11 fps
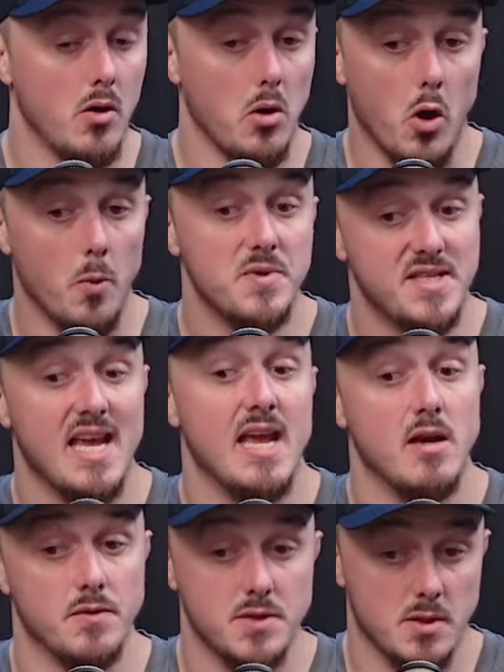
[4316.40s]
opt
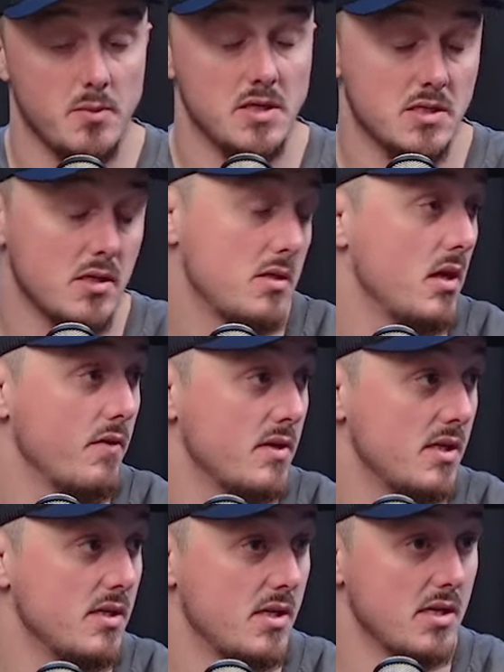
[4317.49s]
in on some of these
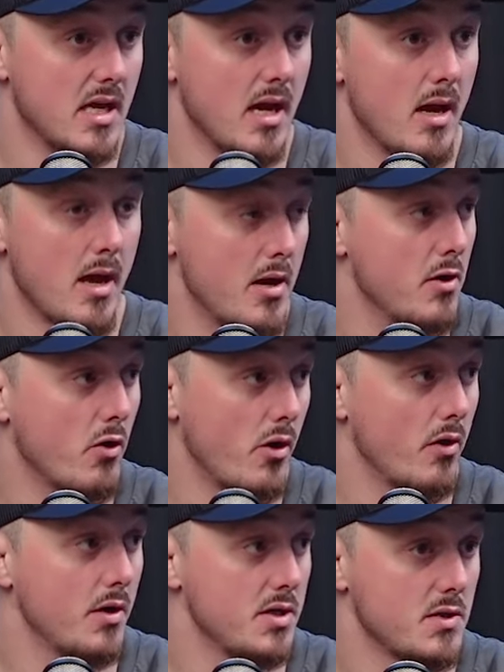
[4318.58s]
services to get an
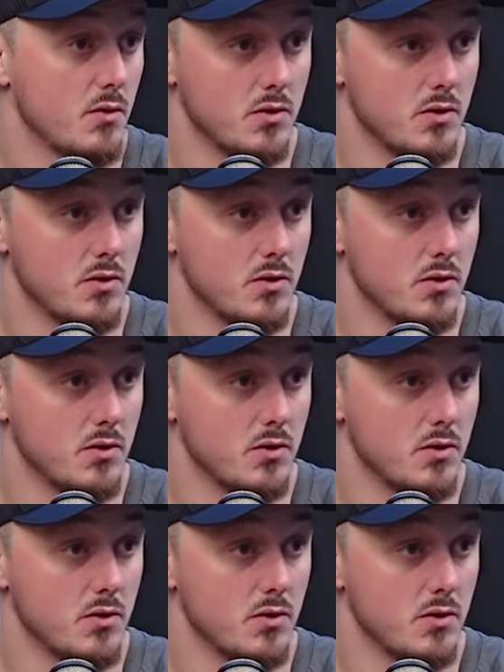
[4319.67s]
endocrinologist or